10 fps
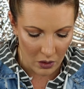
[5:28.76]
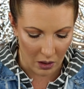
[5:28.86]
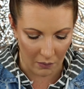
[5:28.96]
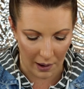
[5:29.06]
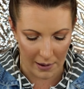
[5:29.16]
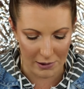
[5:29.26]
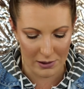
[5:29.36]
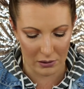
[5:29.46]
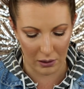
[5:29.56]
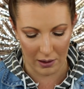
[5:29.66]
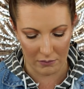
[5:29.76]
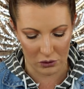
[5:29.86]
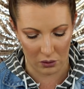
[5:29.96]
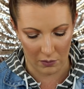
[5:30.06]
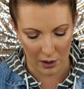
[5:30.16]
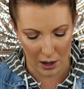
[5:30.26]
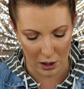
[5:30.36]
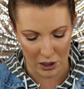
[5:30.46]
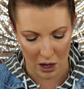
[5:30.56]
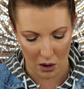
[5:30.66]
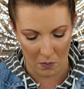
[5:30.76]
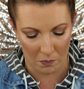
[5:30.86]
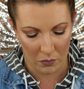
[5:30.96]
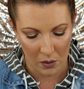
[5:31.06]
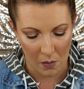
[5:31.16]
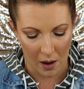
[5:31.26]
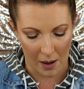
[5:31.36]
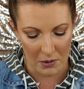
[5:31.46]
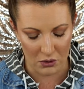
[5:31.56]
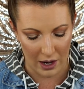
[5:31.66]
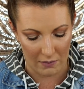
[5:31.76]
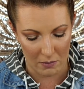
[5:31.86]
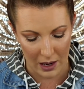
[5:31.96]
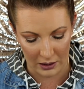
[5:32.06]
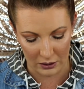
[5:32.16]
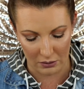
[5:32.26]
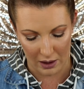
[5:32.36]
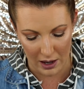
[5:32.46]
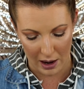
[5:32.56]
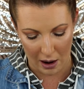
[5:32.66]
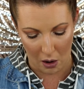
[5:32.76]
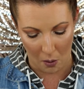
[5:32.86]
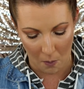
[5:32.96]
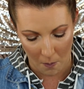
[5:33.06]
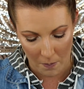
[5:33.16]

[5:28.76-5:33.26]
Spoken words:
If I didn't live so far out of town, I'd be driving back there right now,